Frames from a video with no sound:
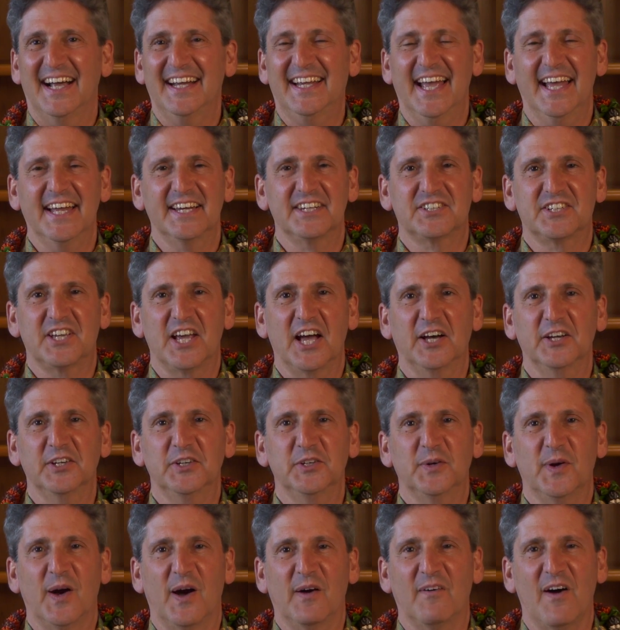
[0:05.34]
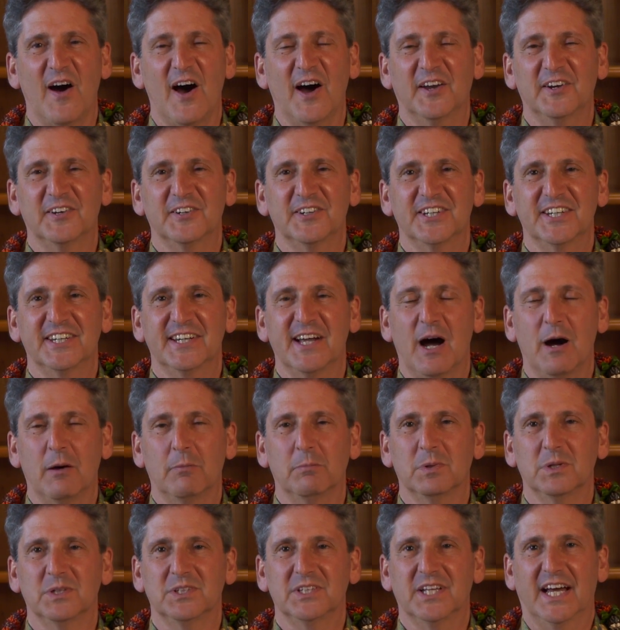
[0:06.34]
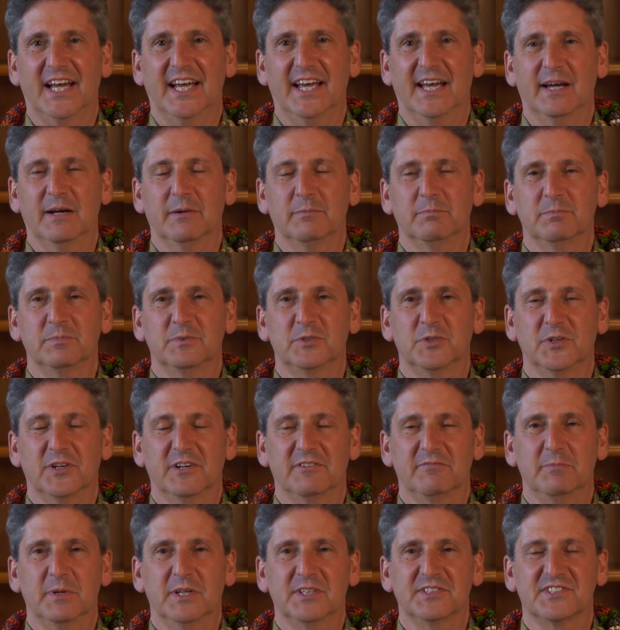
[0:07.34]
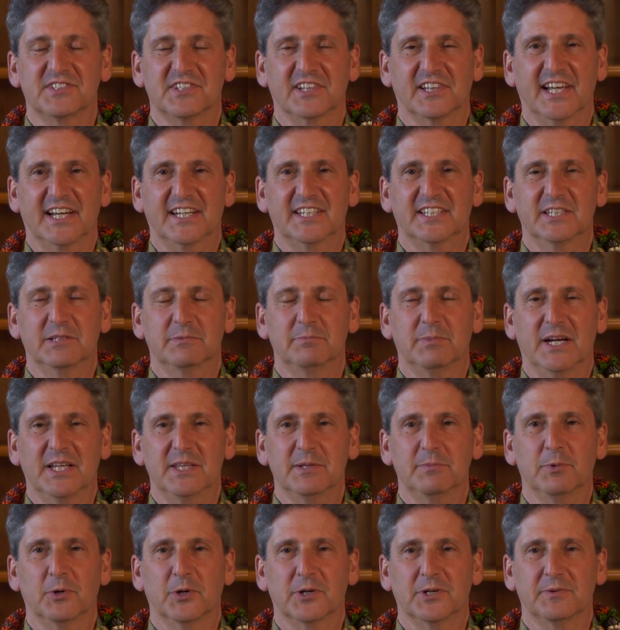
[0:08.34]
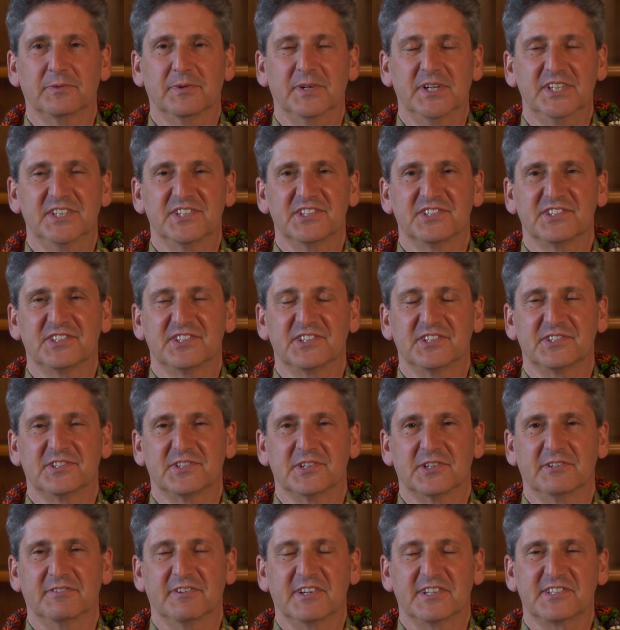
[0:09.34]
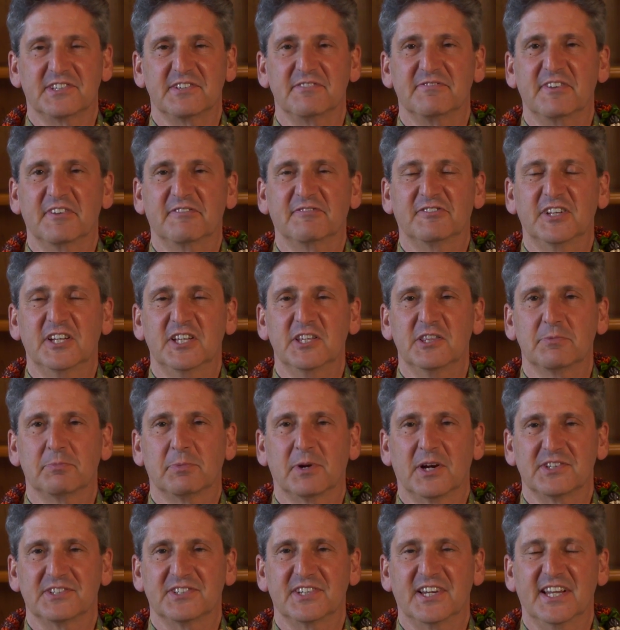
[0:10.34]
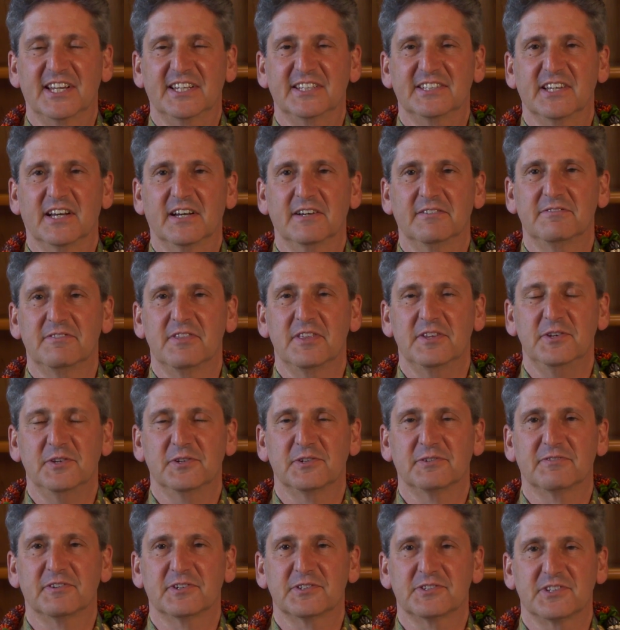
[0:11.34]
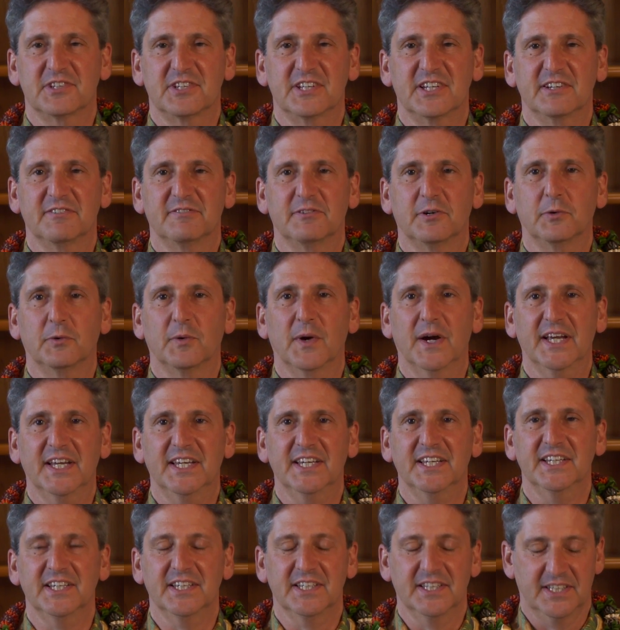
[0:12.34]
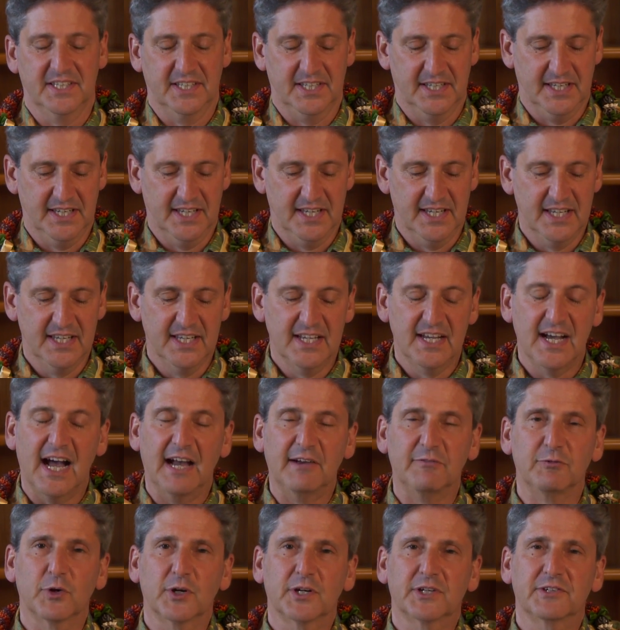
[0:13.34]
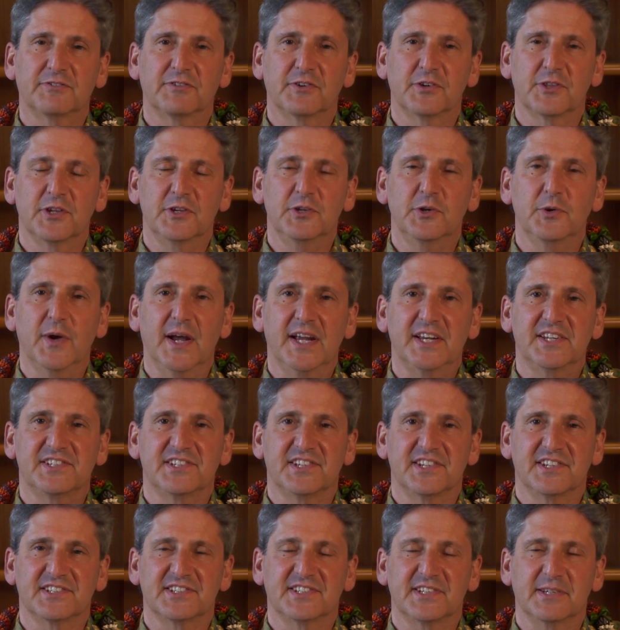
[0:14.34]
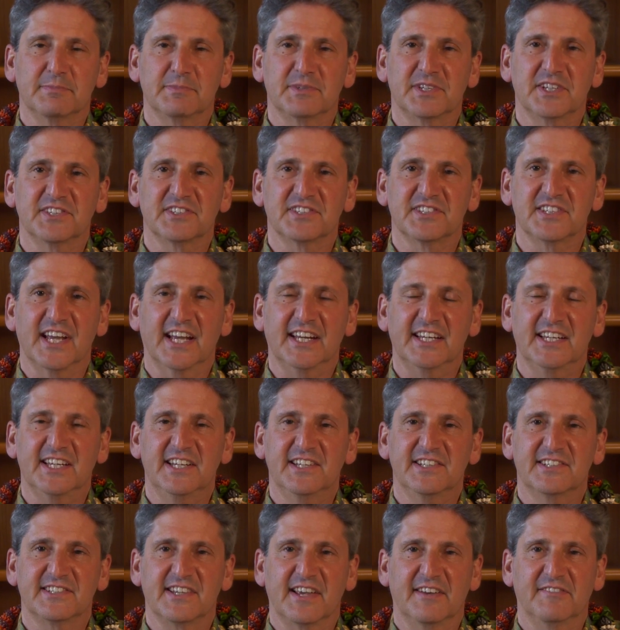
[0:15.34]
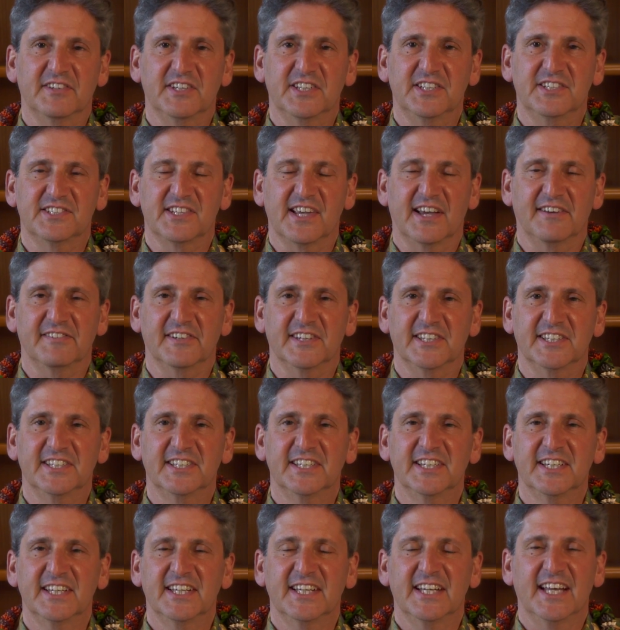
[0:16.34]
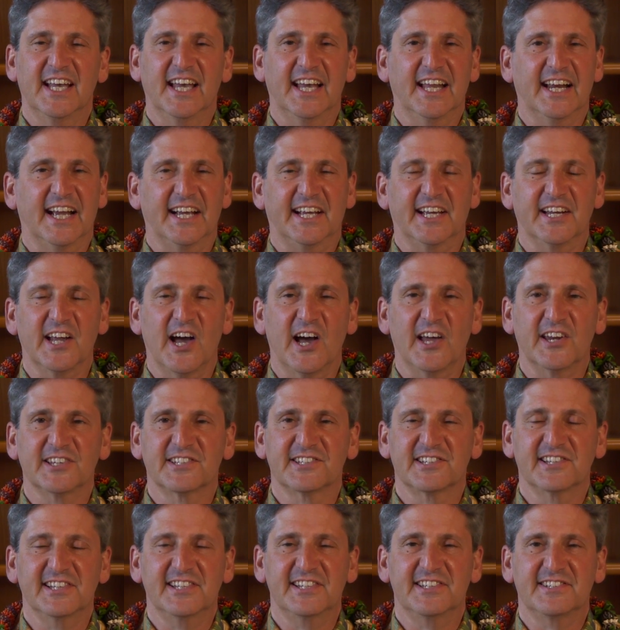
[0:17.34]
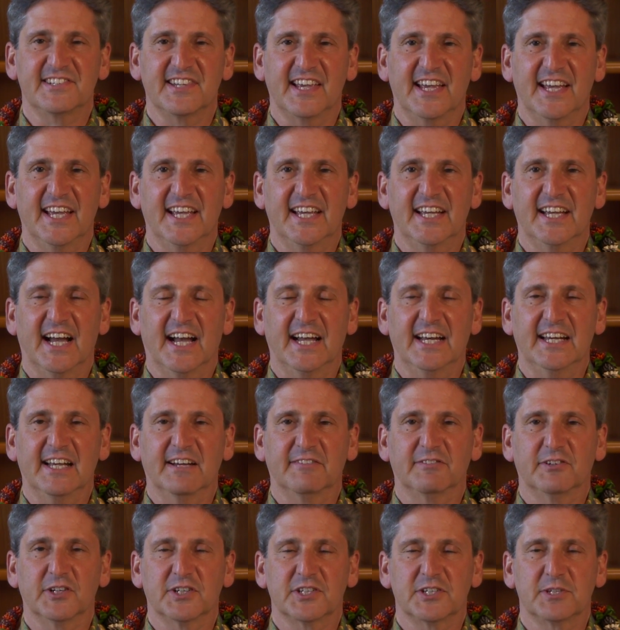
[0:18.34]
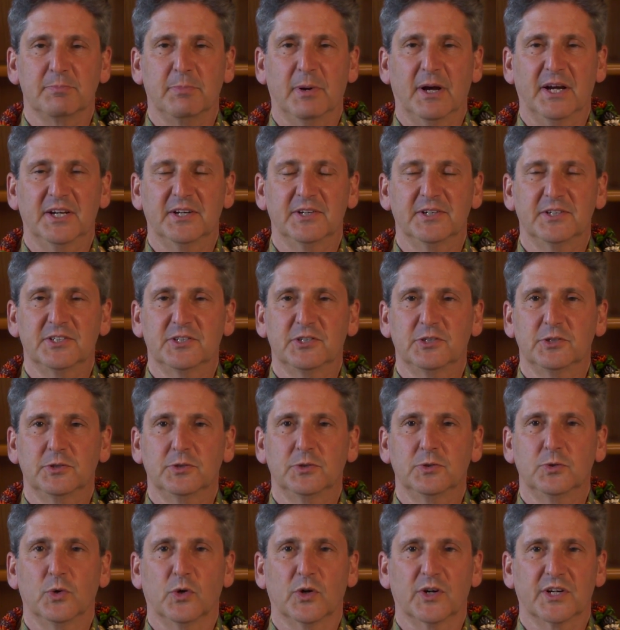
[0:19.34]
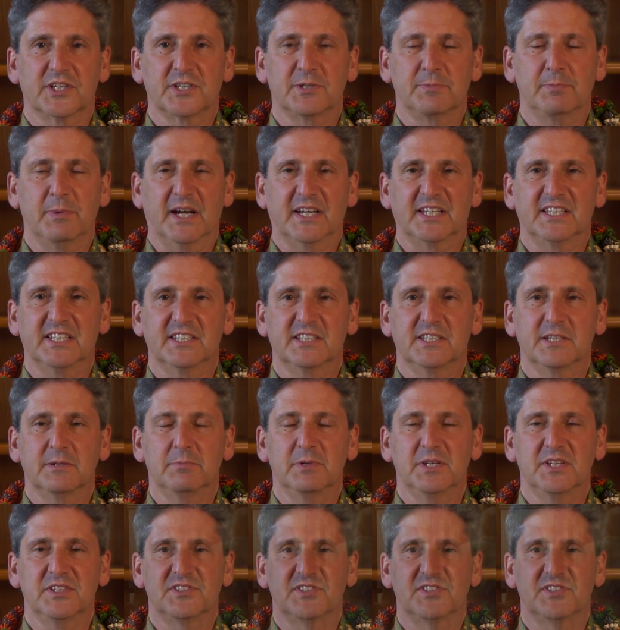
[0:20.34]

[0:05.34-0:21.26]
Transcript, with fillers: I can't tell you how honored and humbled I am to have been selected by the Board of Regents to serve as the 15th president of the University of Hawaii. I've worked for the UH system since 1977, and I can honestly say I never aspired to or expected to be